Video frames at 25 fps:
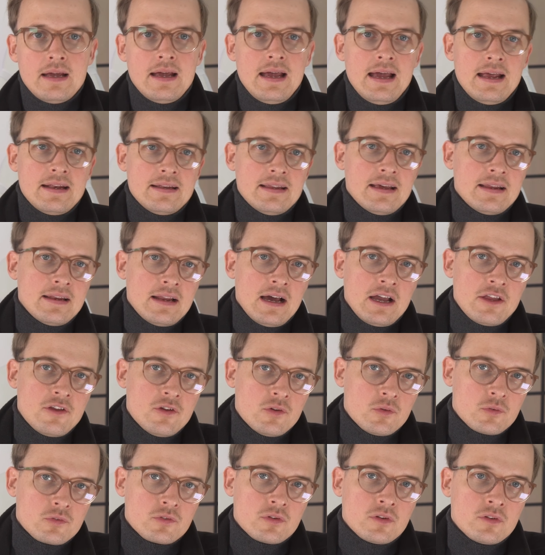And then I
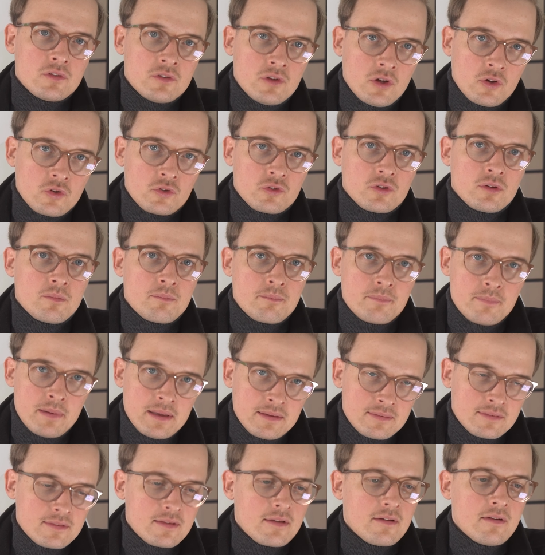use those
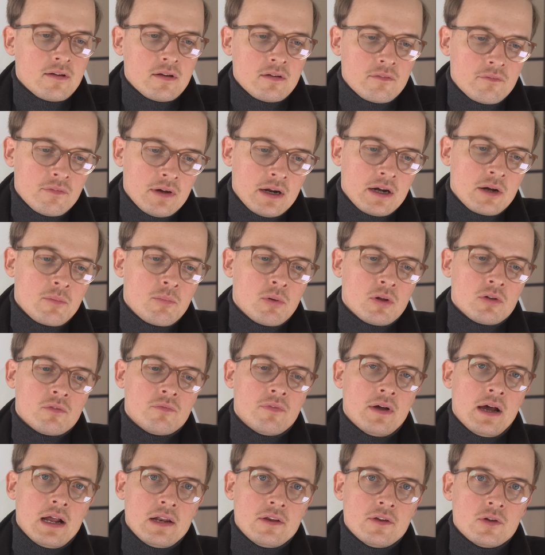best variable
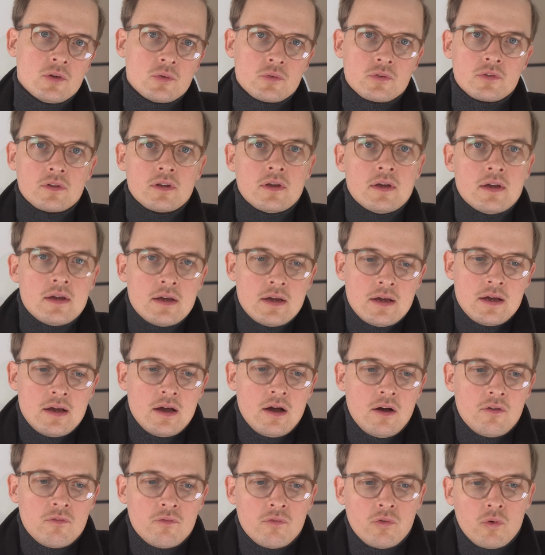values
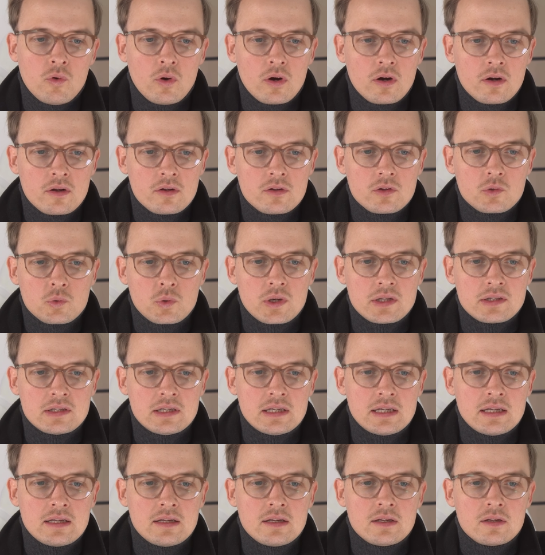for
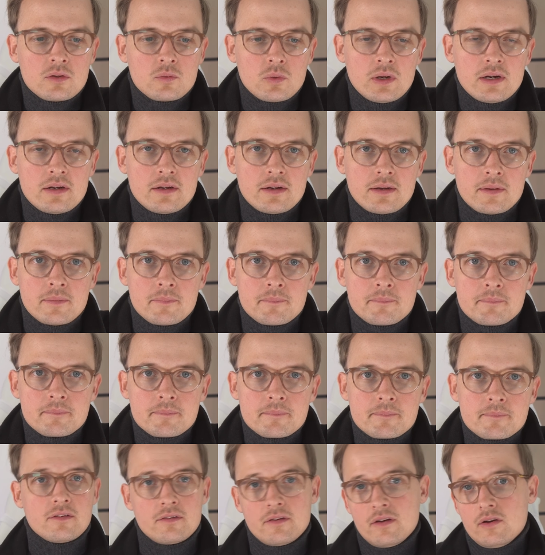2020.
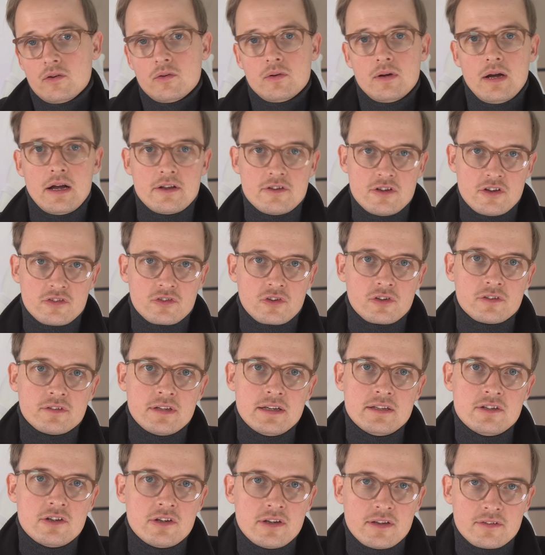So I just
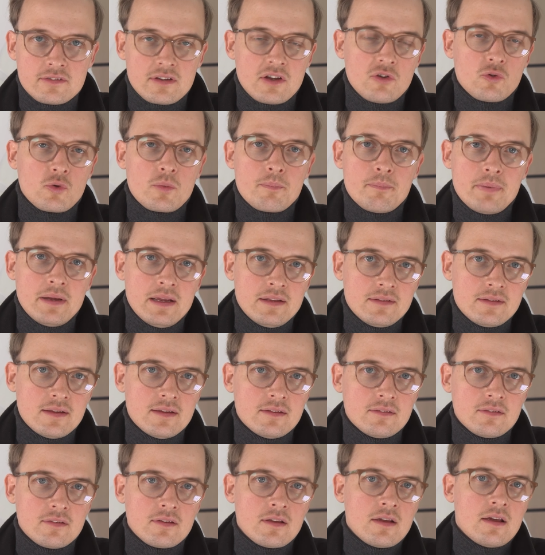continue this and repeat
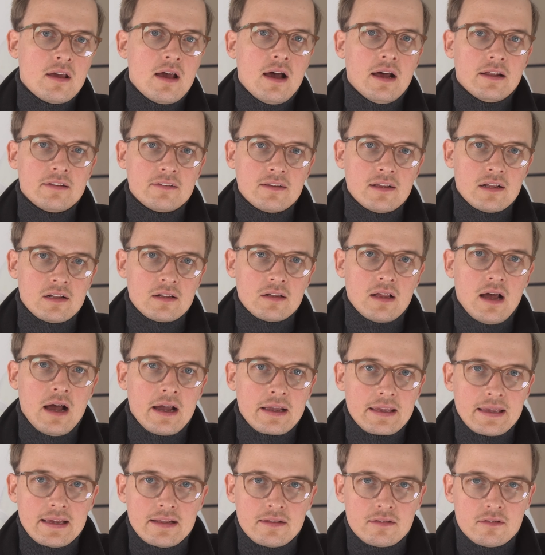this until
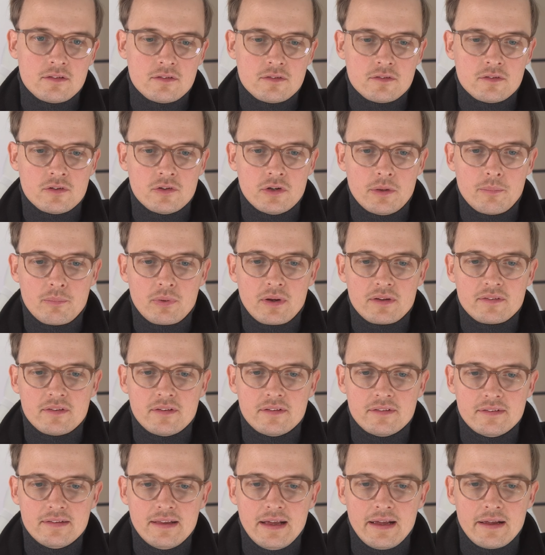I get to the
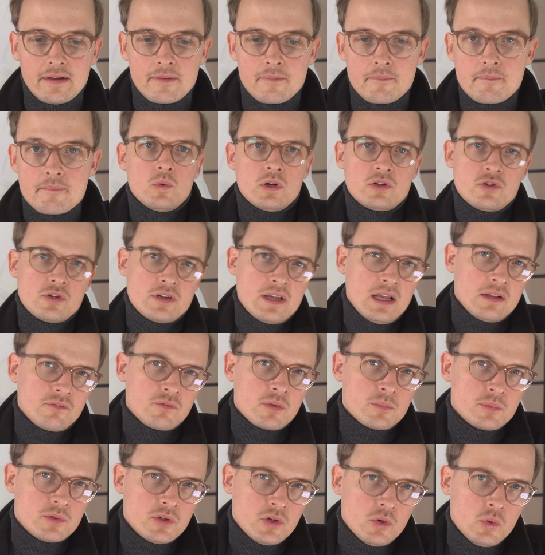present day. What you get
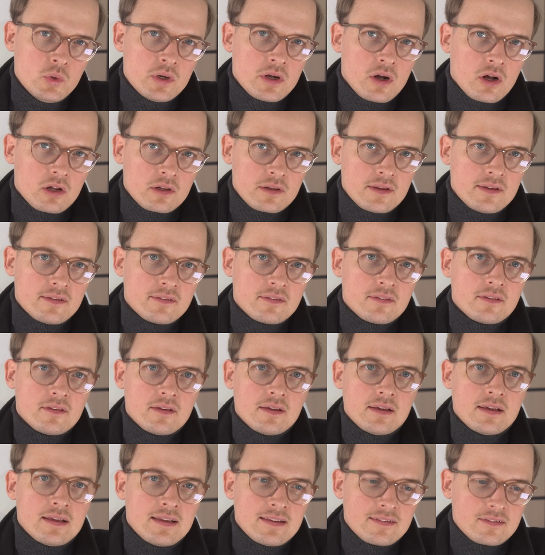from doing all this
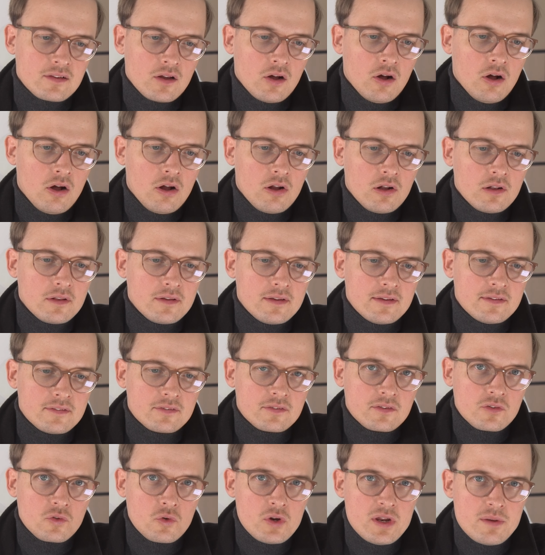is all
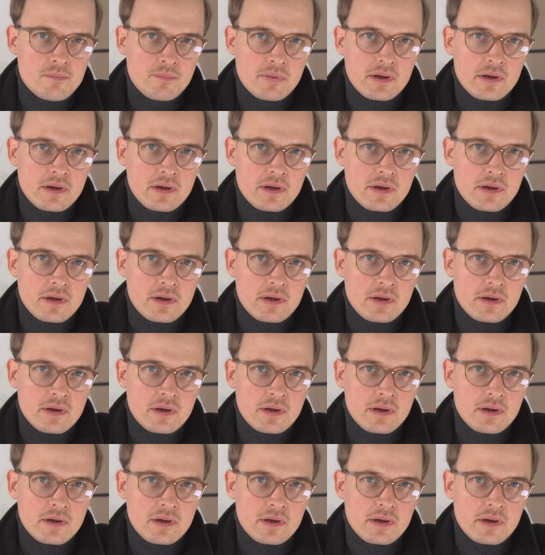these green